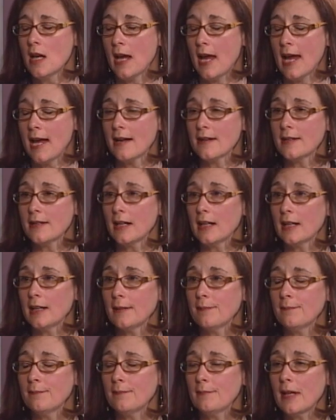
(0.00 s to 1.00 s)
and,
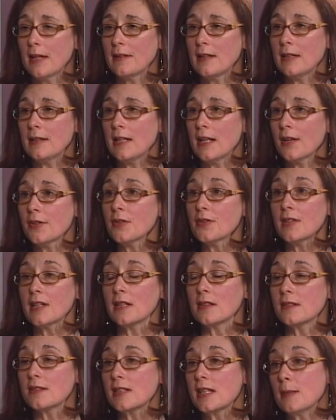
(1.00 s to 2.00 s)
um, and then the other
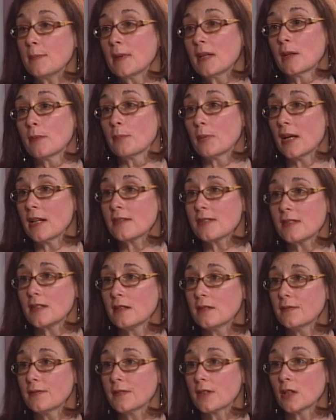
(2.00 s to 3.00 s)
thing is keeping abreast
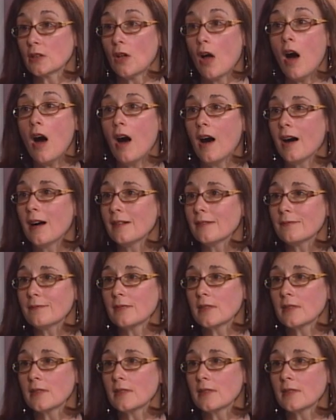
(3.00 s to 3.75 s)
of the law.